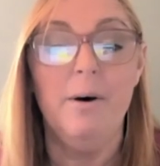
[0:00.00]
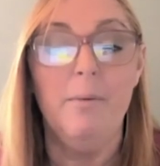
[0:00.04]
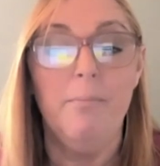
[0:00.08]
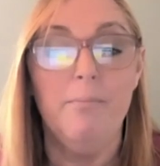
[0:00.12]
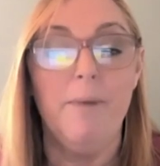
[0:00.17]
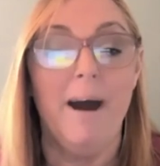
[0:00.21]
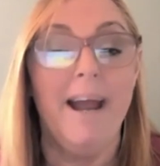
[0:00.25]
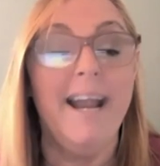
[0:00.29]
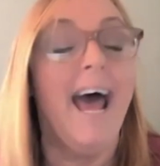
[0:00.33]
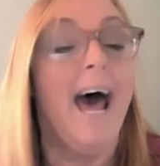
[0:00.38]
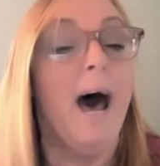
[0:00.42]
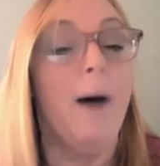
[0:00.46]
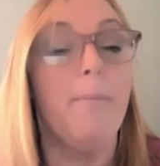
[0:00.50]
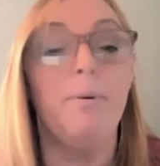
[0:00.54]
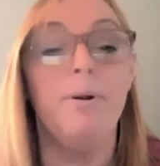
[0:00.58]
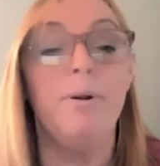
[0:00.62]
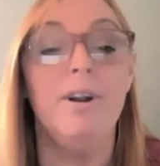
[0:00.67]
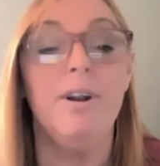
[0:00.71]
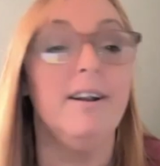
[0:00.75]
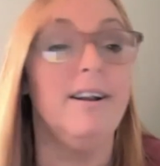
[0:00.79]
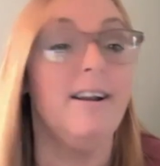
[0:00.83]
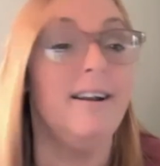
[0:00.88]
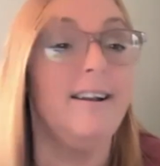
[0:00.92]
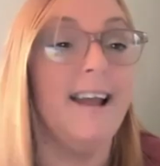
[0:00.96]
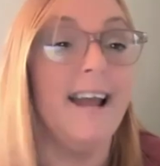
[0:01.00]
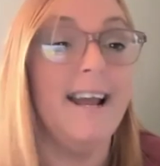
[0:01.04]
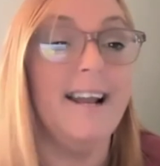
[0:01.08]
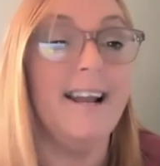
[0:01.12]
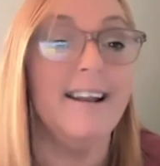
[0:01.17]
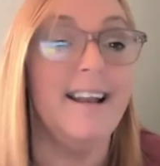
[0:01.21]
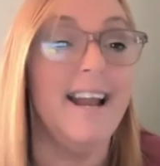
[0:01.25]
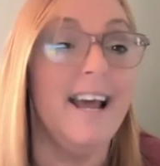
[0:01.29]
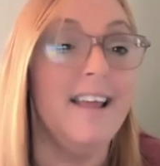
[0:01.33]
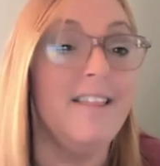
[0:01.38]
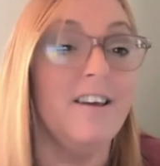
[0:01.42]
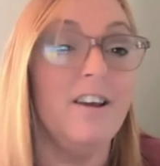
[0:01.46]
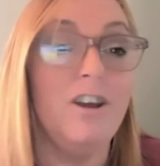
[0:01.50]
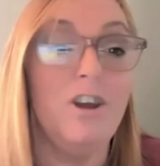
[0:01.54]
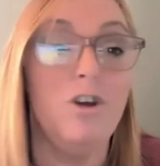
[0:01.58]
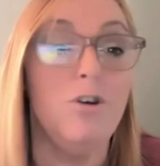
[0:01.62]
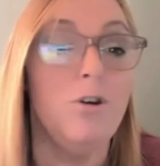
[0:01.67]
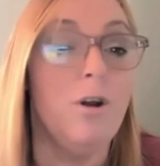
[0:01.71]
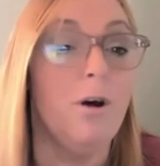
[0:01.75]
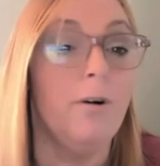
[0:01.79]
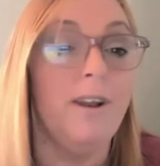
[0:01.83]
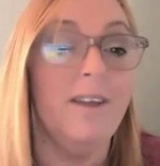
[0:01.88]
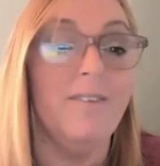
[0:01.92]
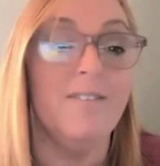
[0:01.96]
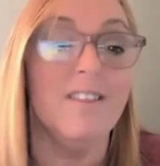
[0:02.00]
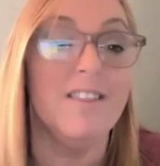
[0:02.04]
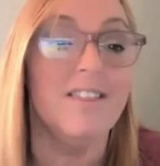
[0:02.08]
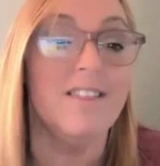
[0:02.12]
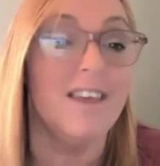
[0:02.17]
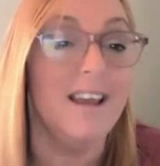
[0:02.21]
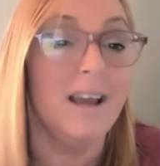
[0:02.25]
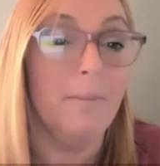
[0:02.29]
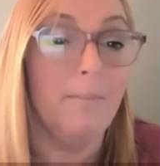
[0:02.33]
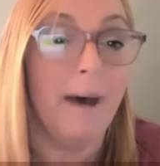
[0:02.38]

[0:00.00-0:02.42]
might happen in a day-to-day that you don't even think